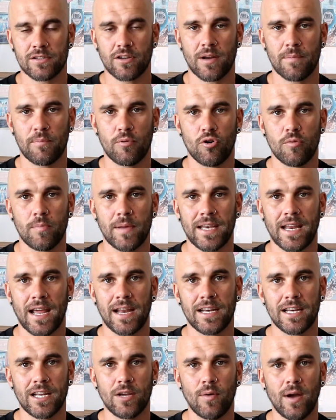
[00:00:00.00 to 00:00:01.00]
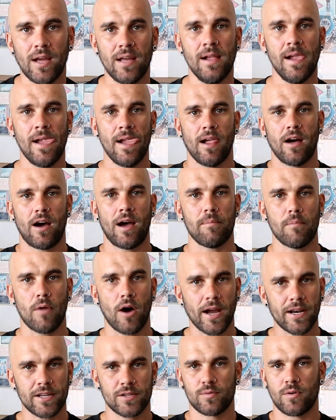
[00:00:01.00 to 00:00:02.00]
is going to pull me down anyway. I
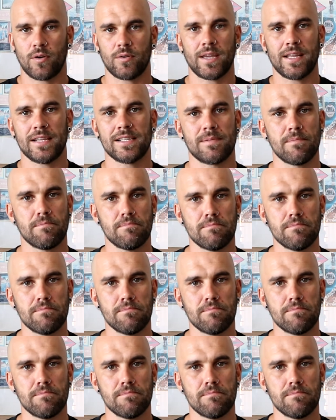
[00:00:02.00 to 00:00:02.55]
might as well get as